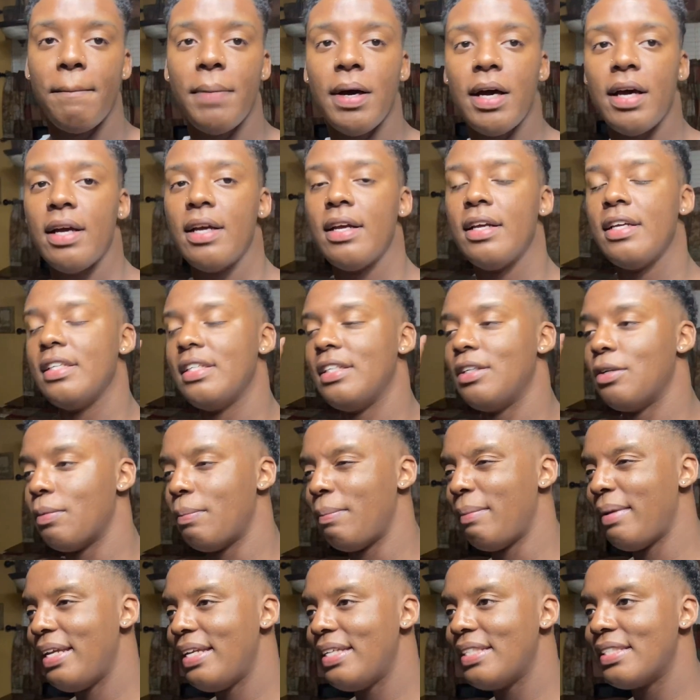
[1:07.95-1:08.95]
But in the
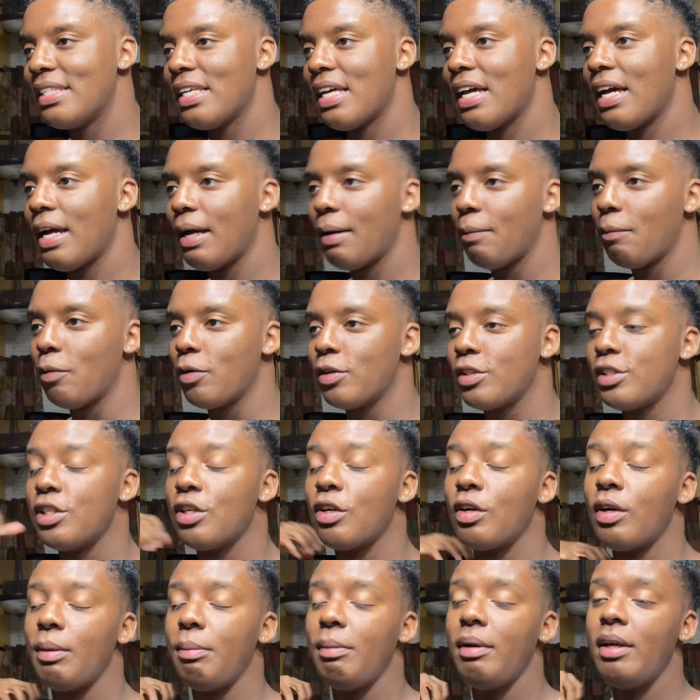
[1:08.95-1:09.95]
meantime, we're
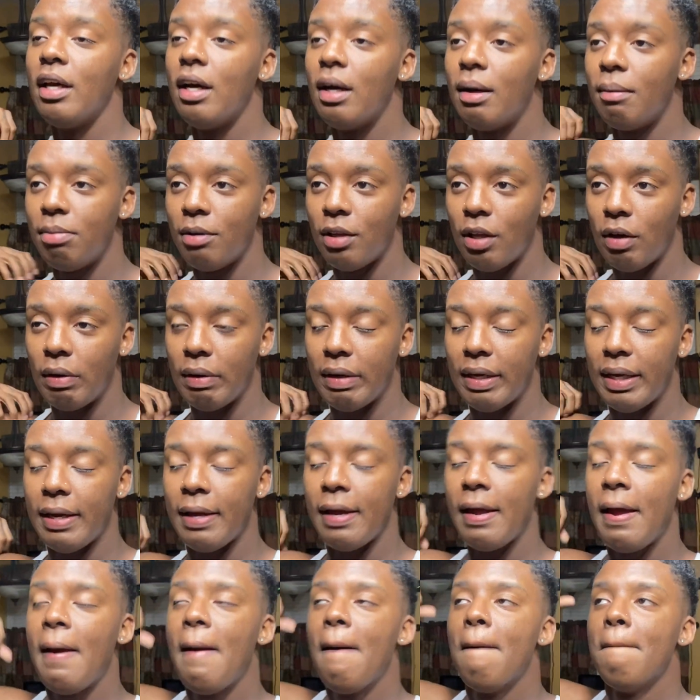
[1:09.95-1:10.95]
still going to be
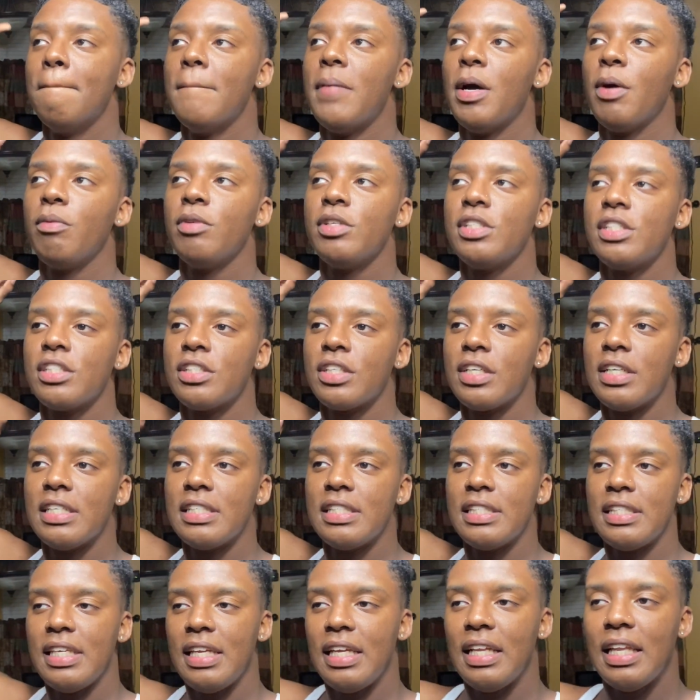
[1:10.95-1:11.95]
uploading. But we're just going
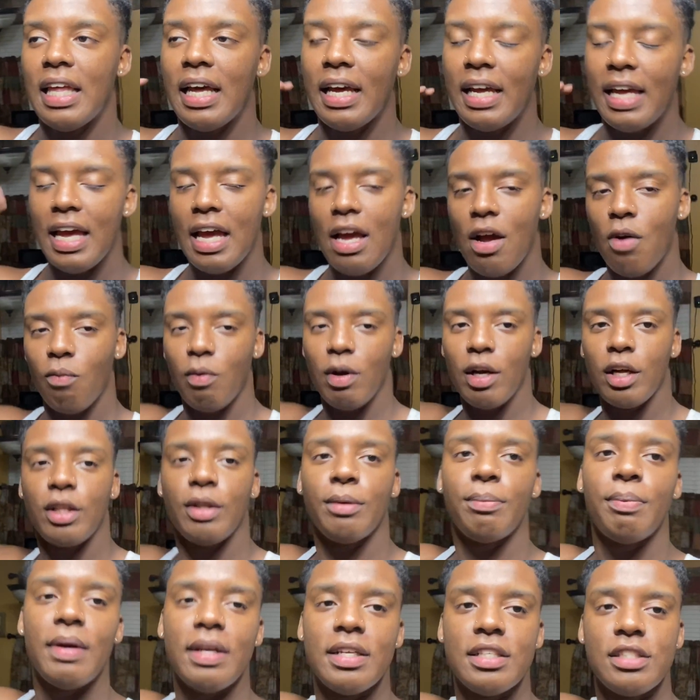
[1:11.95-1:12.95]
to see like how
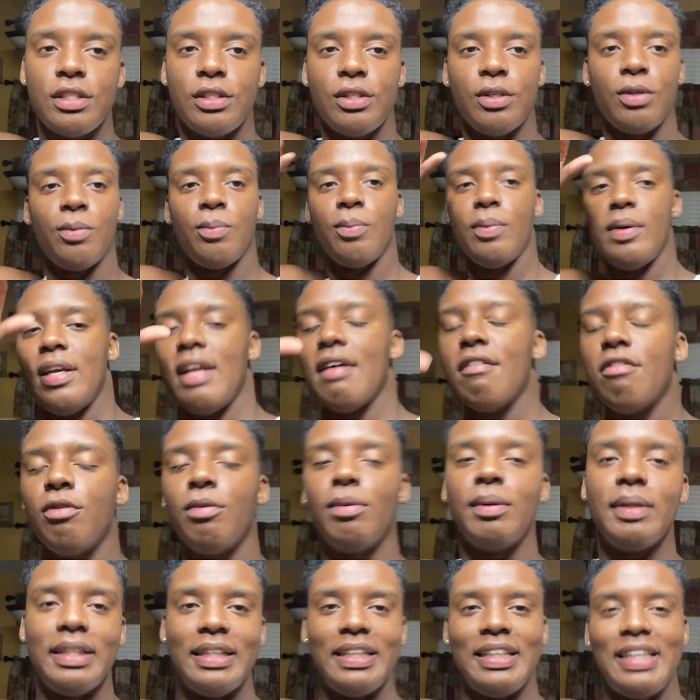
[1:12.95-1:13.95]
regular pranks do. We never
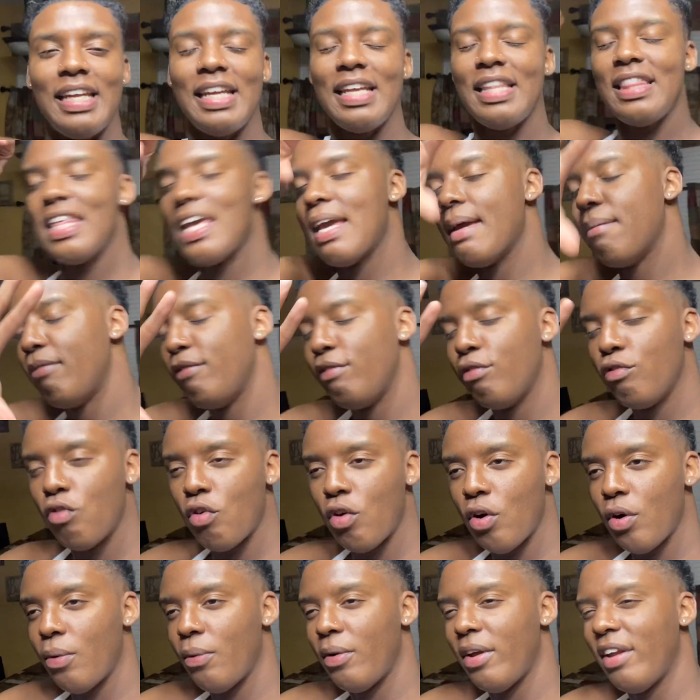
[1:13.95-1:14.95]
really did that
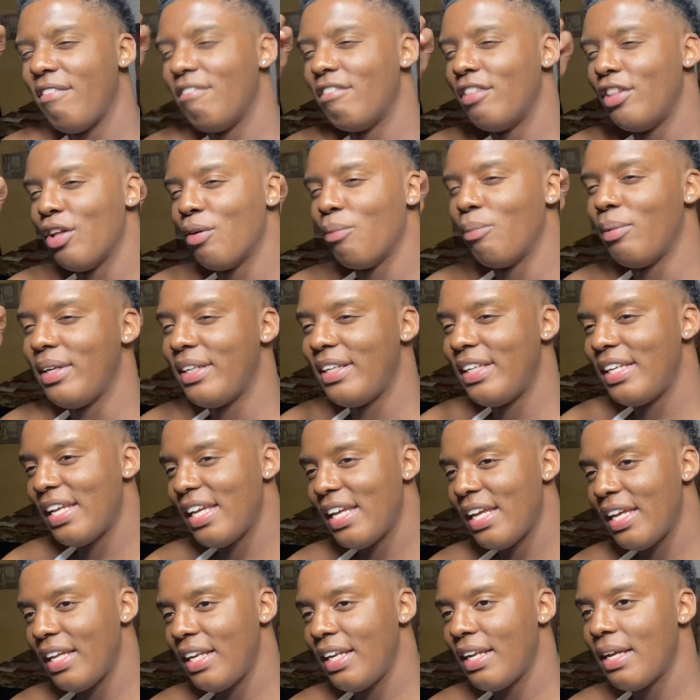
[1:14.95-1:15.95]
before, even though we
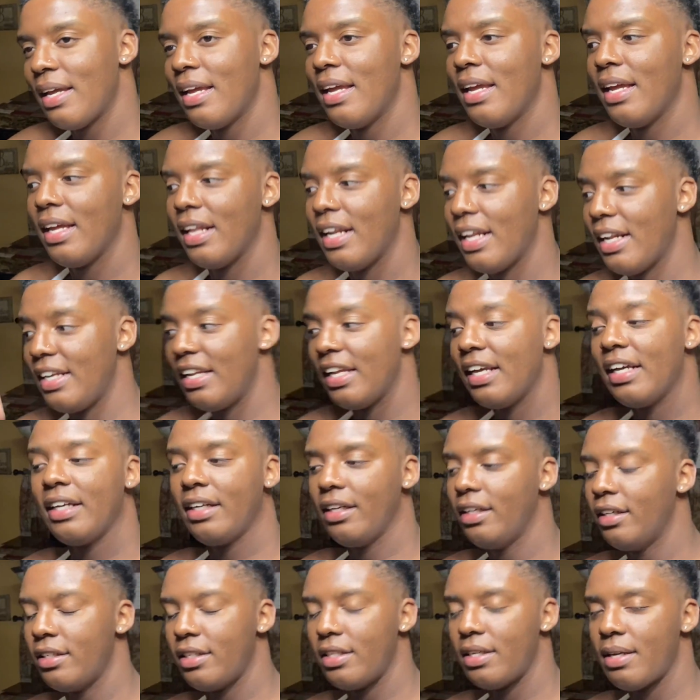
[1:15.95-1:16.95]
did. And they did
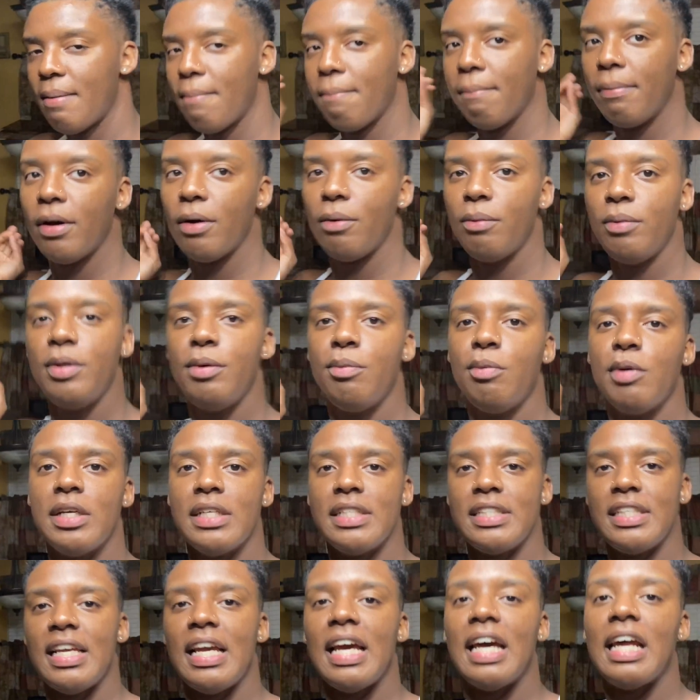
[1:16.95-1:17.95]
good. But we want
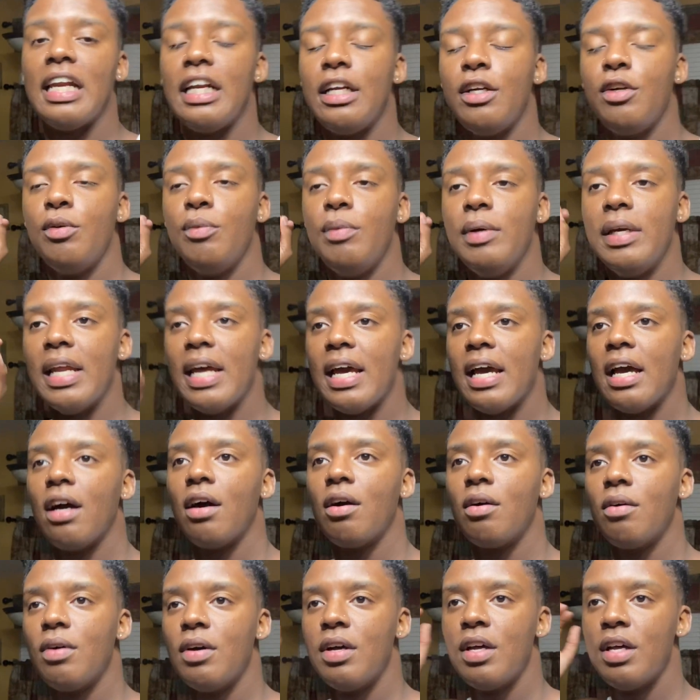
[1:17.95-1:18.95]
to see how they do now.